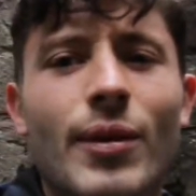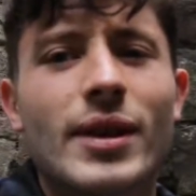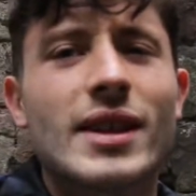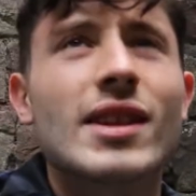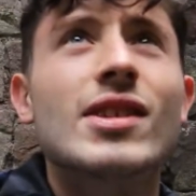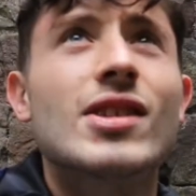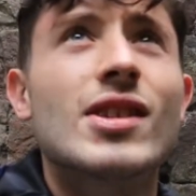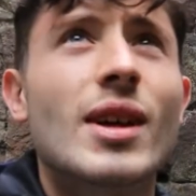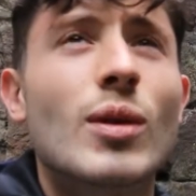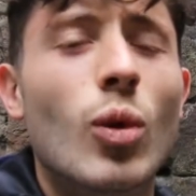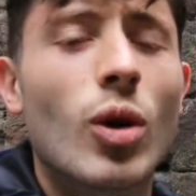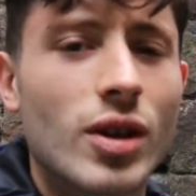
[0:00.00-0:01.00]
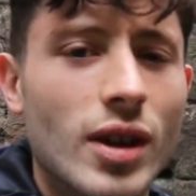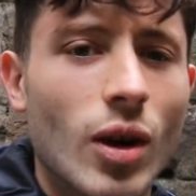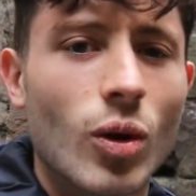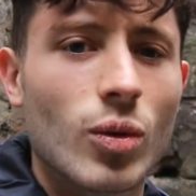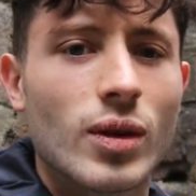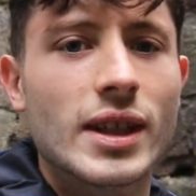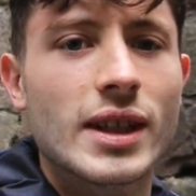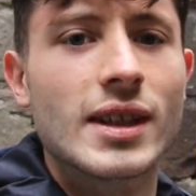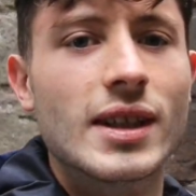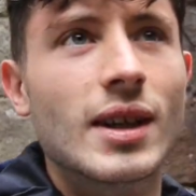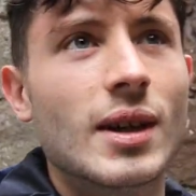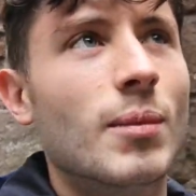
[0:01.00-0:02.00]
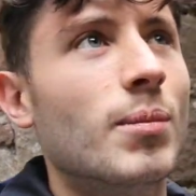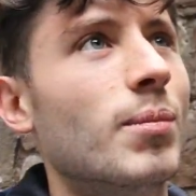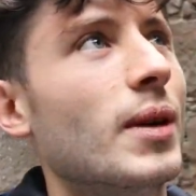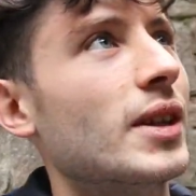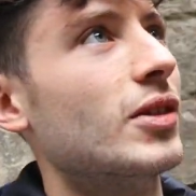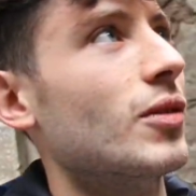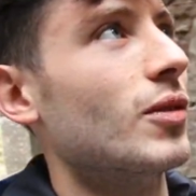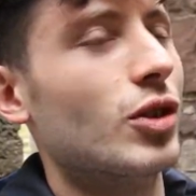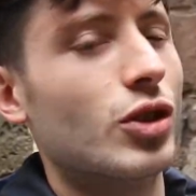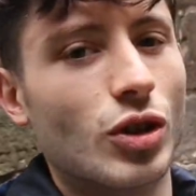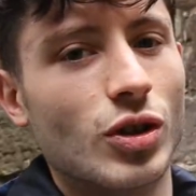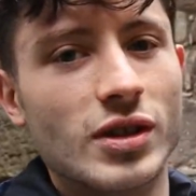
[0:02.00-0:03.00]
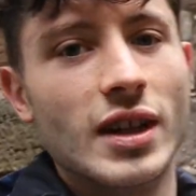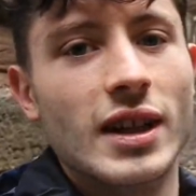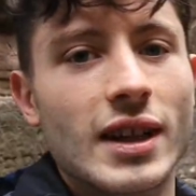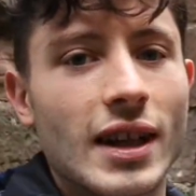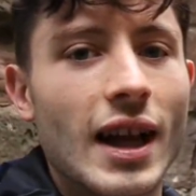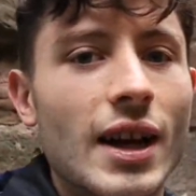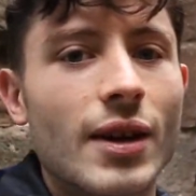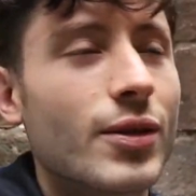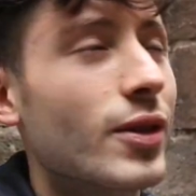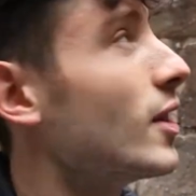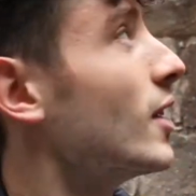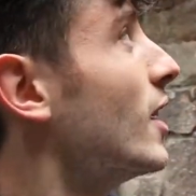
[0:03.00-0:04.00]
think this is like one of the only bits of the structure that are left.